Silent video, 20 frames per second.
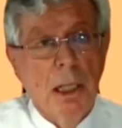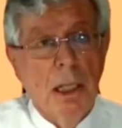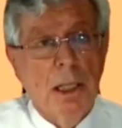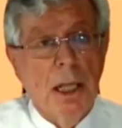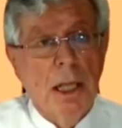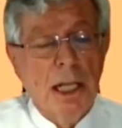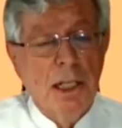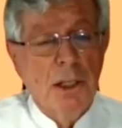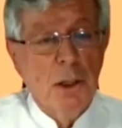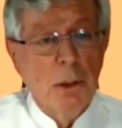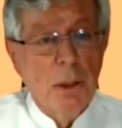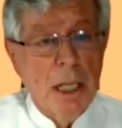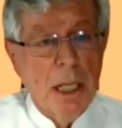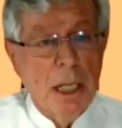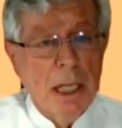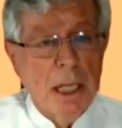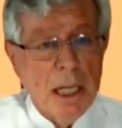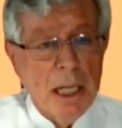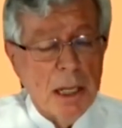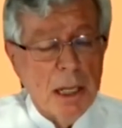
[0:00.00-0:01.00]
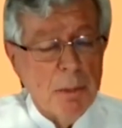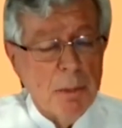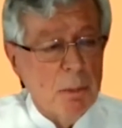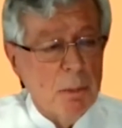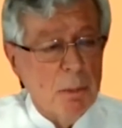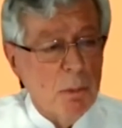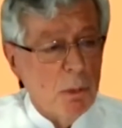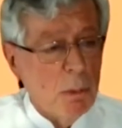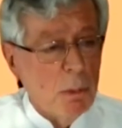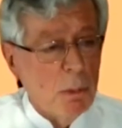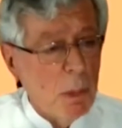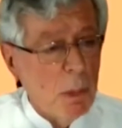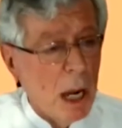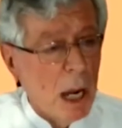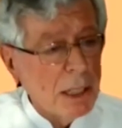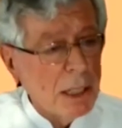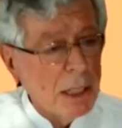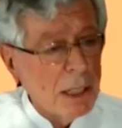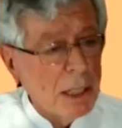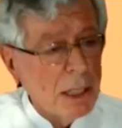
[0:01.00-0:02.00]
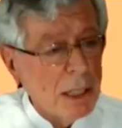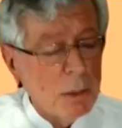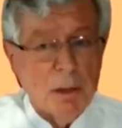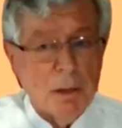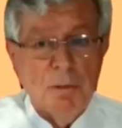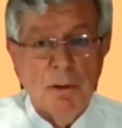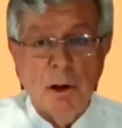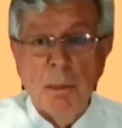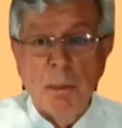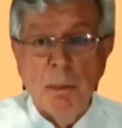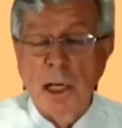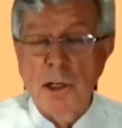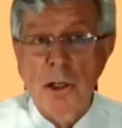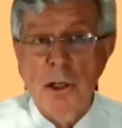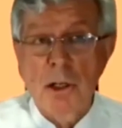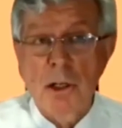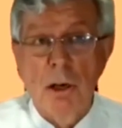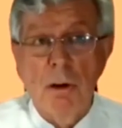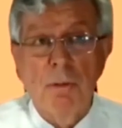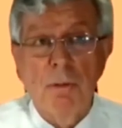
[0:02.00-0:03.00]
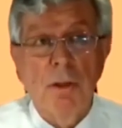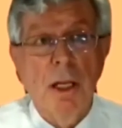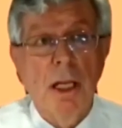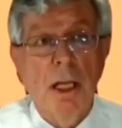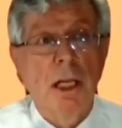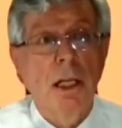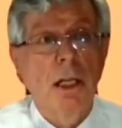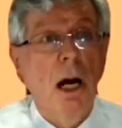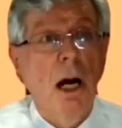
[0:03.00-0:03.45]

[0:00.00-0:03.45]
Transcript: It actually reminded me very much of the